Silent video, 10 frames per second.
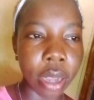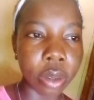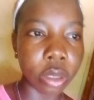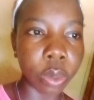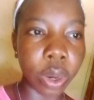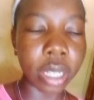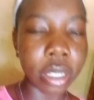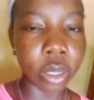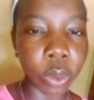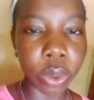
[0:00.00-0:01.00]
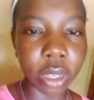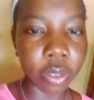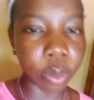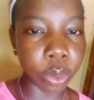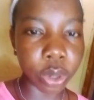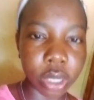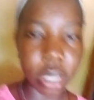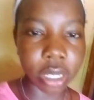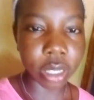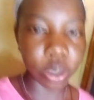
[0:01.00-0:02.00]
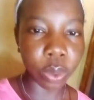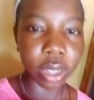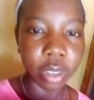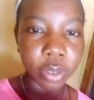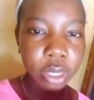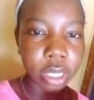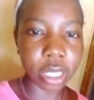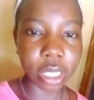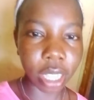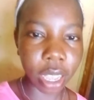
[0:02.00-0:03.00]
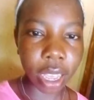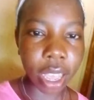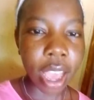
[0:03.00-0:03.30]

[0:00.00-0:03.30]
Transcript: Nussbaum is a wonderful person, is a wonderful teacher.